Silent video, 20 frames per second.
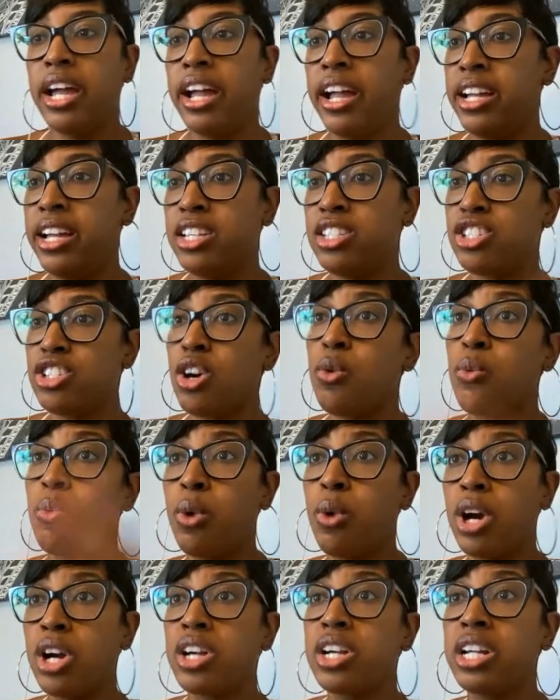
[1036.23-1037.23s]
And so
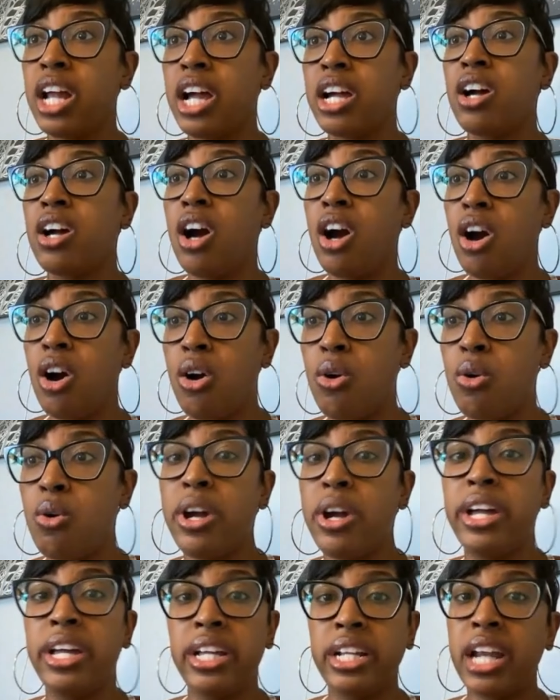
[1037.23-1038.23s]
where can I go?
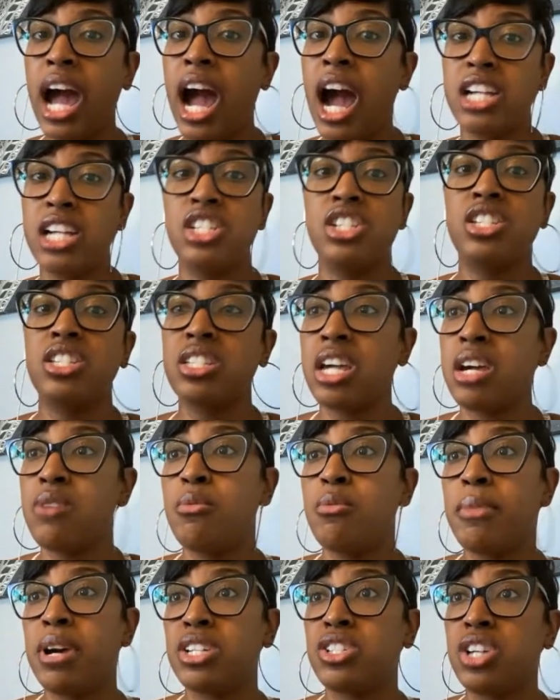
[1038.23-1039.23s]
And I just stayed
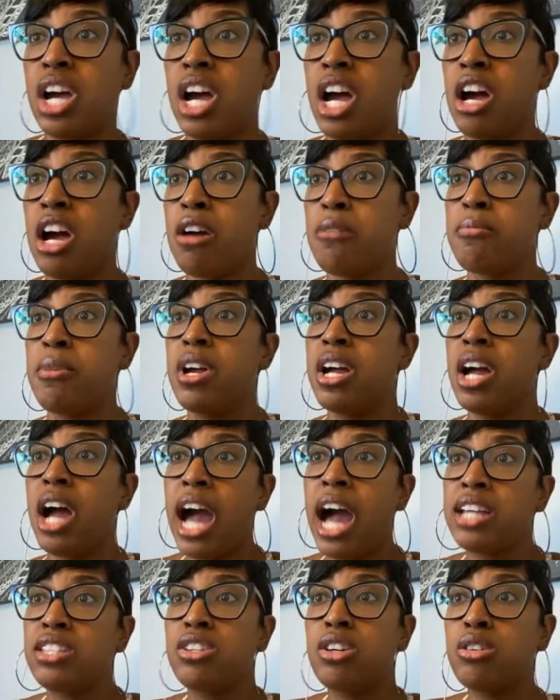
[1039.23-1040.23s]
with my job.
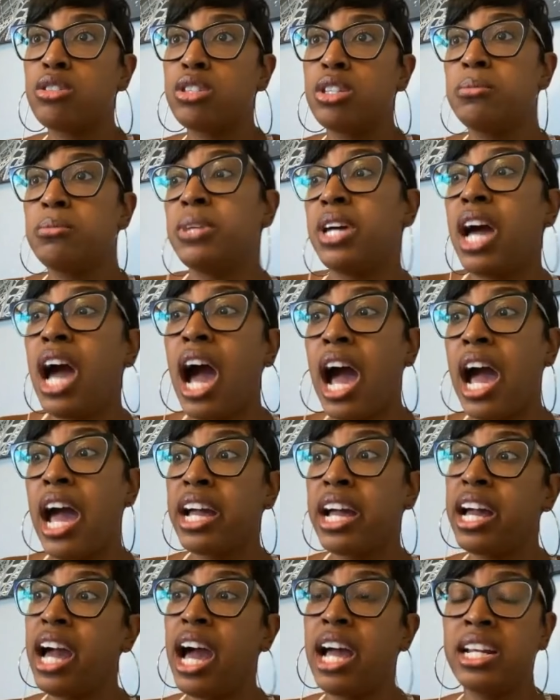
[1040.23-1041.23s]
I told them that I
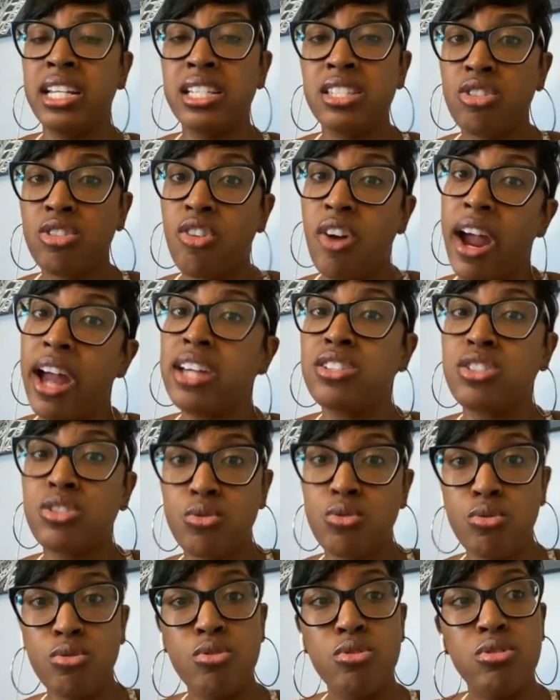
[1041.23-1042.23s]
had gotten into grad
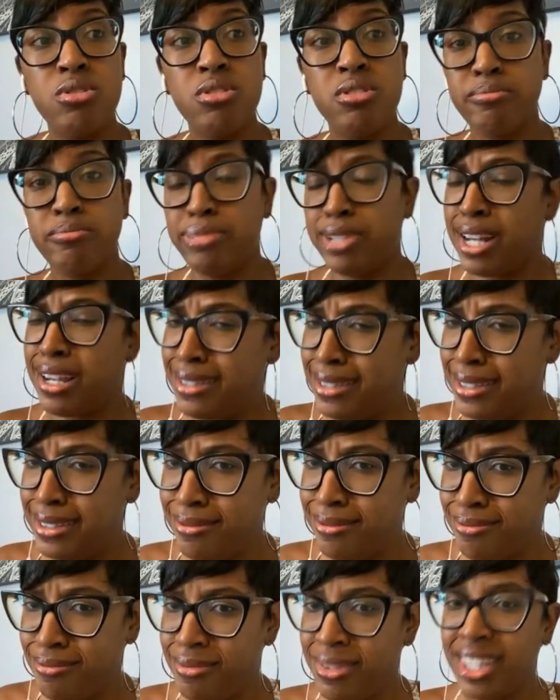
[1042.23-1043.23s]
school, but I
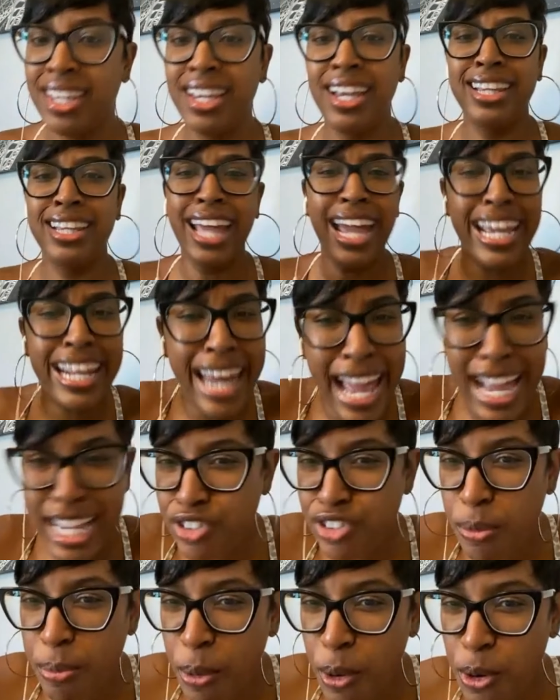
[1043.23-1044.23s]
didn't. And they didn't ask
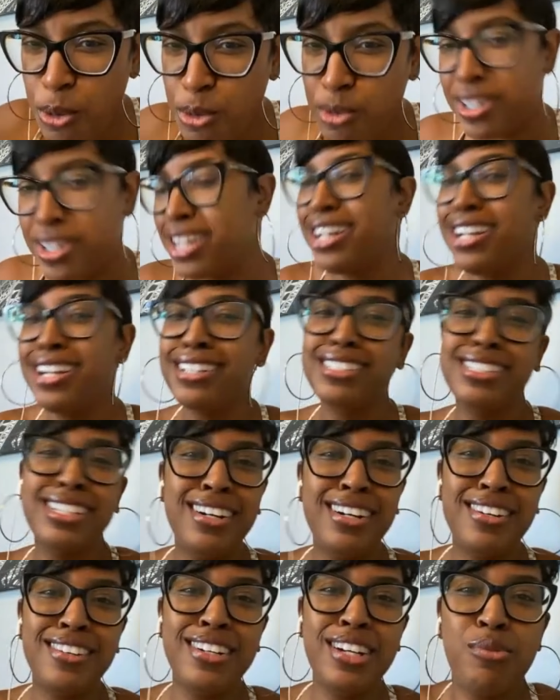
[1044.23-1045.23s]
for proof.
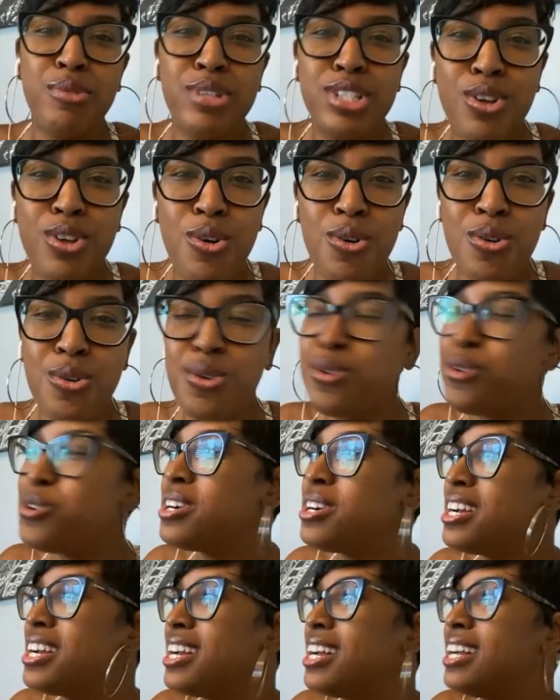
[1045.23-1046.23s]
So it was cool.
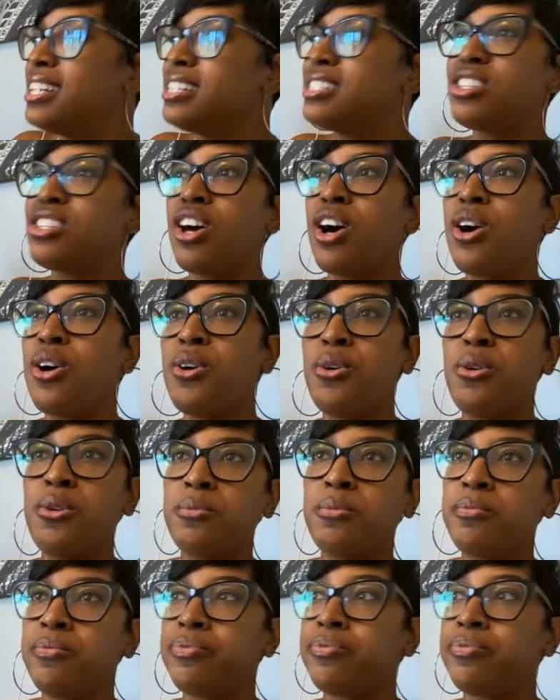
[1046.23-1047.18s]
So